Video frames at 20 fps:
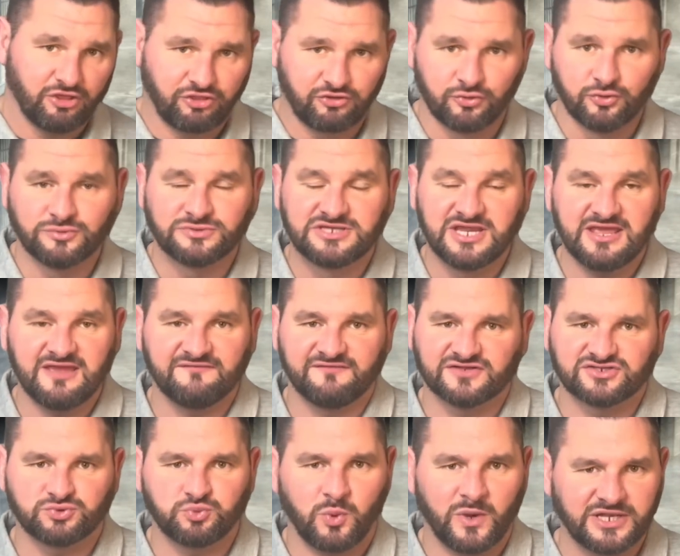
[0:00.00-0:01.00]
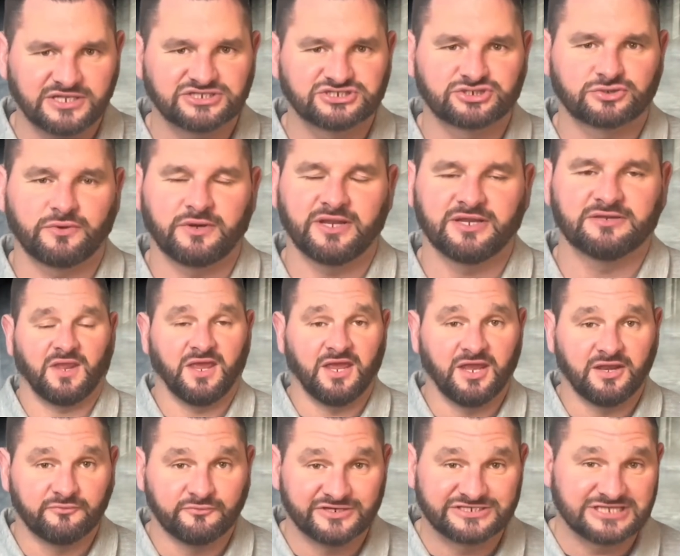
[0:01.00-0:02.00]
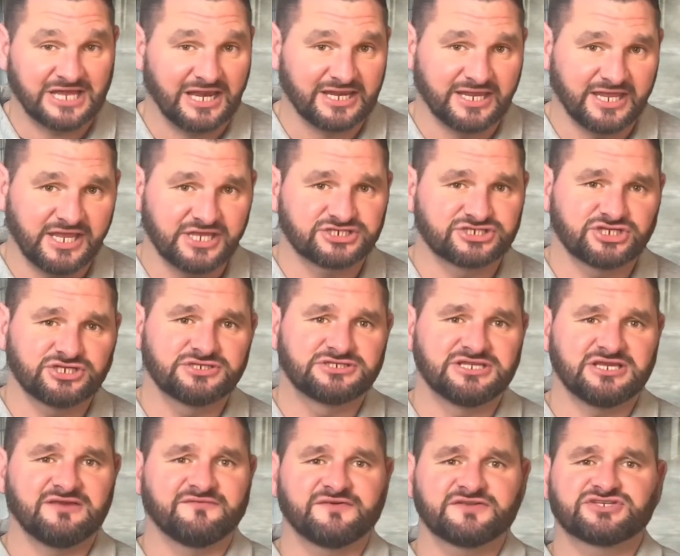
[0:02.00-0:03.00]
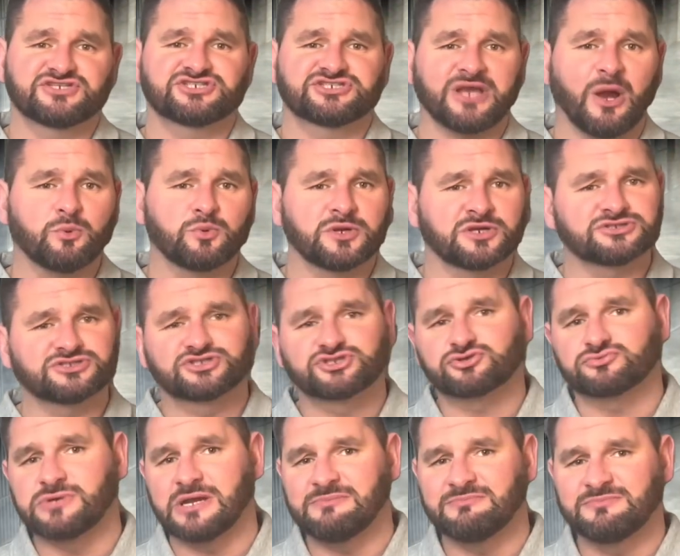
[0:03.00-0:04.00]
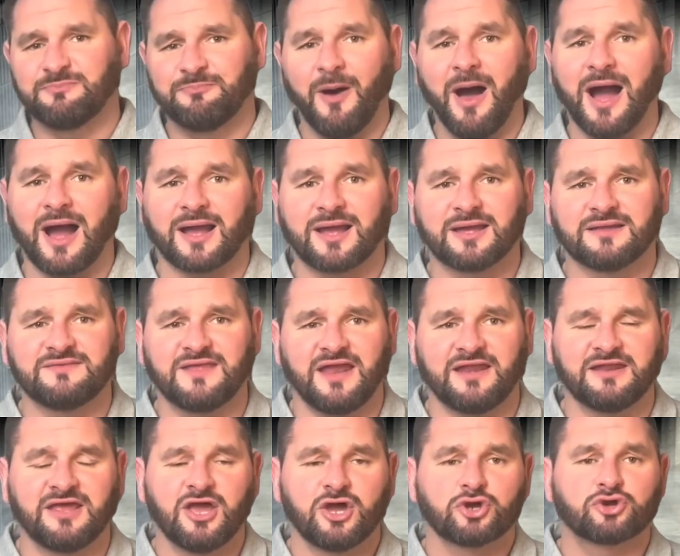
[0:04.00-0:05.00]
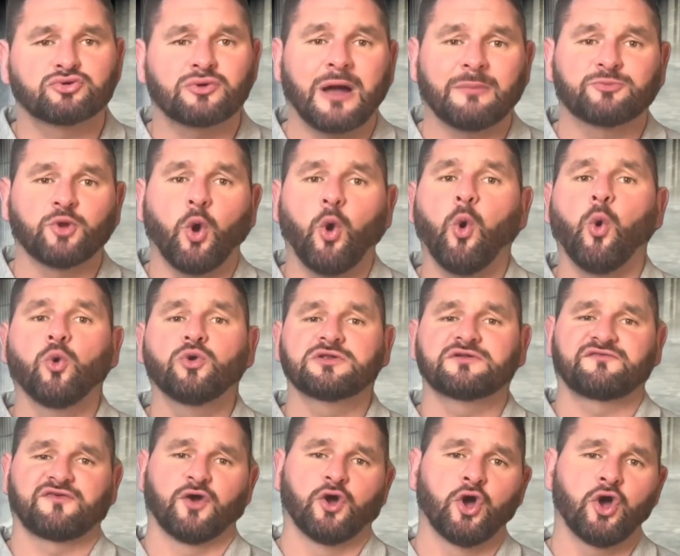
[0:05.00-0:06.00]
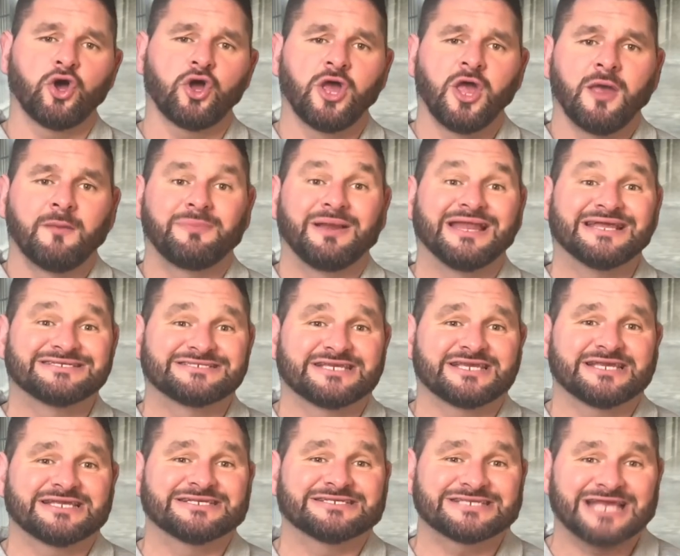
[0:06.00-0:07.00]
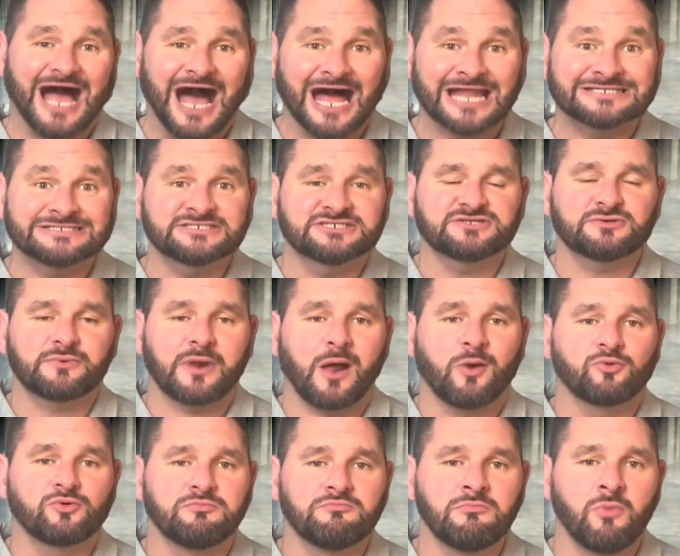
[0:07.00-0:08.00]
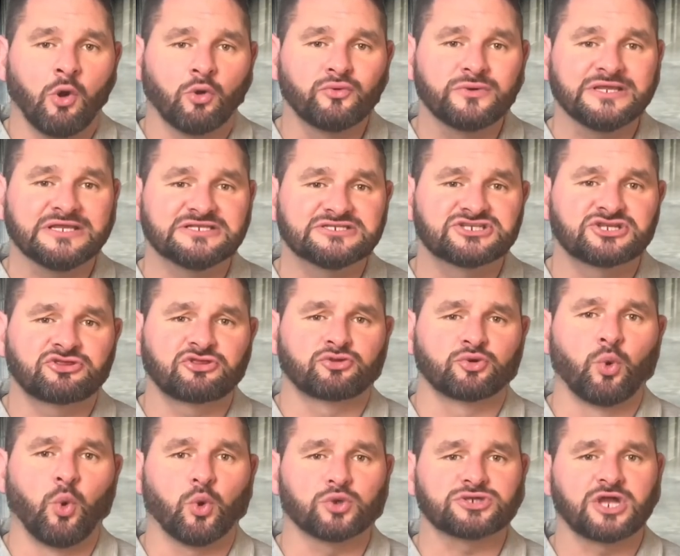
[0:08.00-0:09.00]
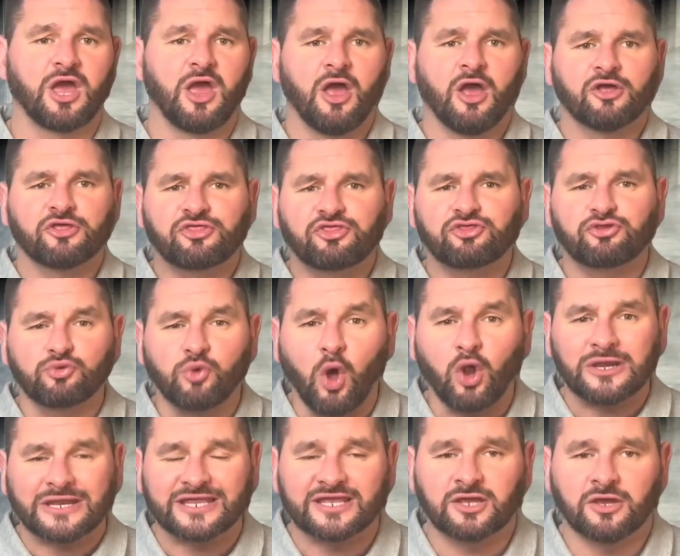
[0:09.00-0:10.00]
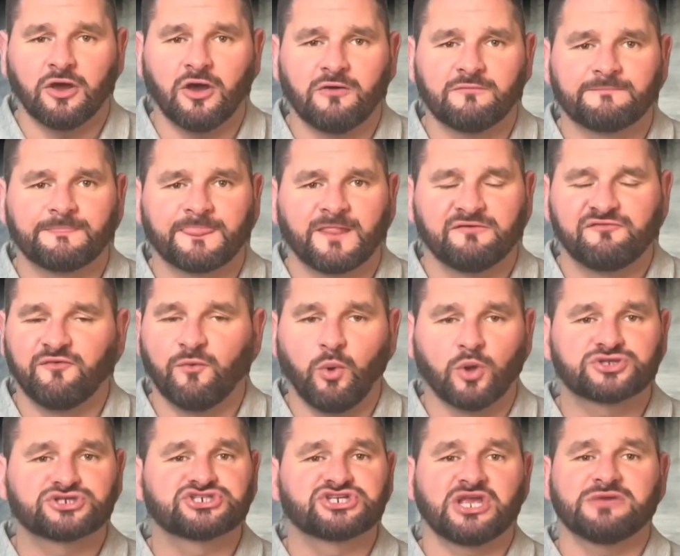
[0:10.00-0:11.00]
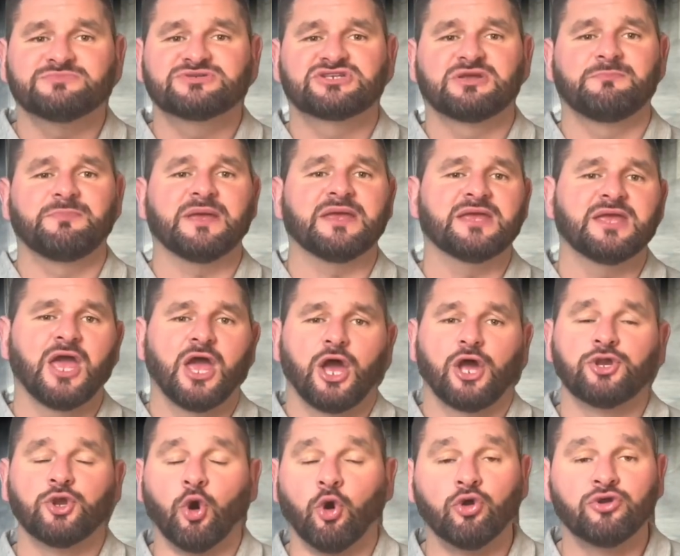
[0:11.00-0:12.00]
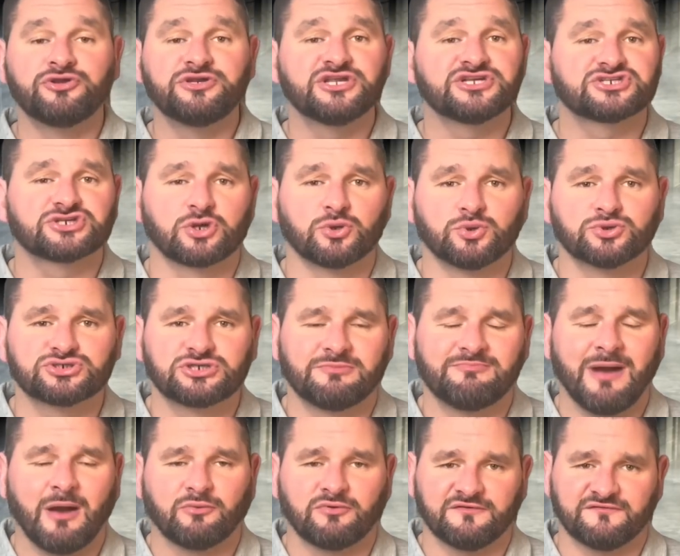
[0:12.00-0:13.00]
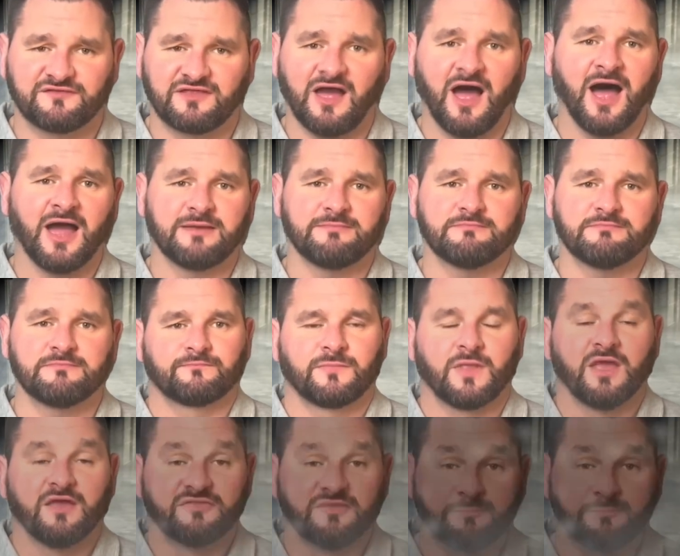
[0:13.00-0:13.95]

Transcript: through David's windscreen. In retaliation, David shouted and screamed back and then grabbed a hold of her, placing his hands around Maureen's throat, throttling her for what seems to be an undisclosed amount of time. The